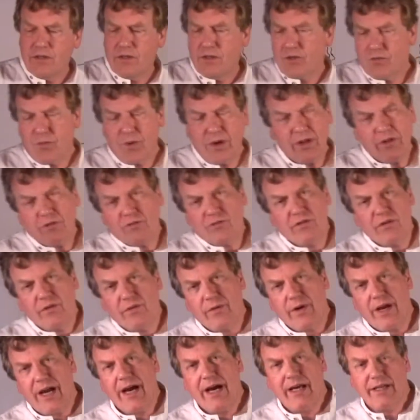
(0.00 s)
It's one of those little
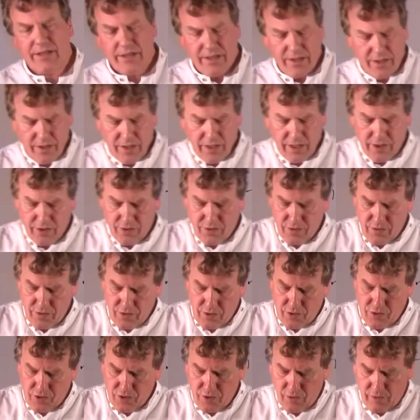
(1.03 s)
Kantian things that
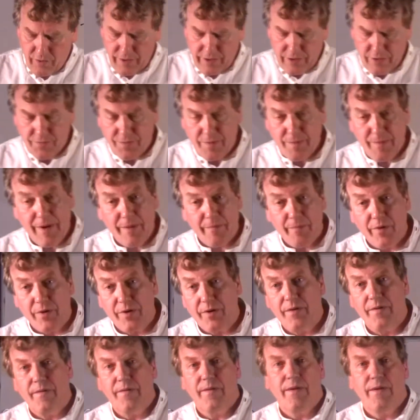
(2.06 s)
you should always remember,